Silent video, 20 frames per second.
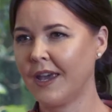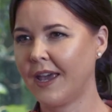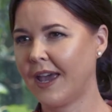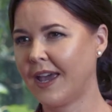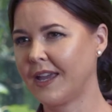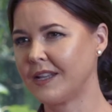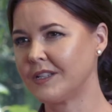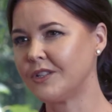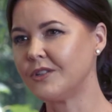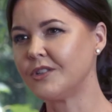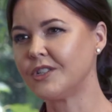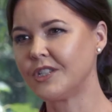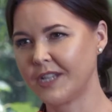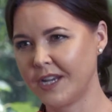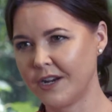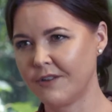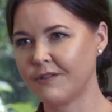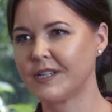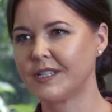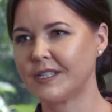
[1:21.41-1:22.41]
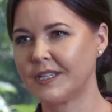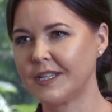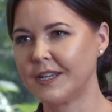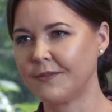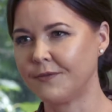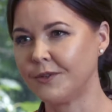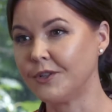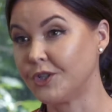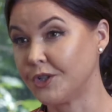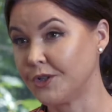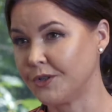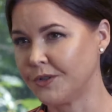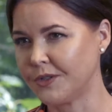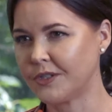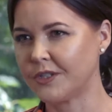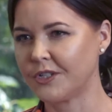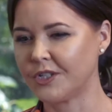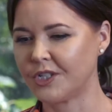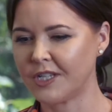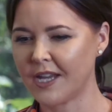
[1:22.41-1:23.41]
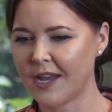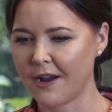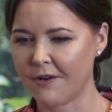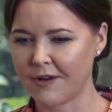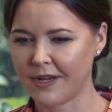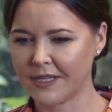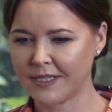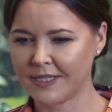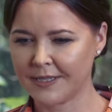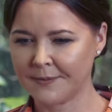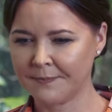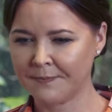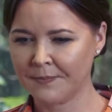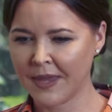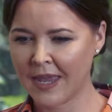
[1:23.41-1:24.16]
and to share it if you choose to share it.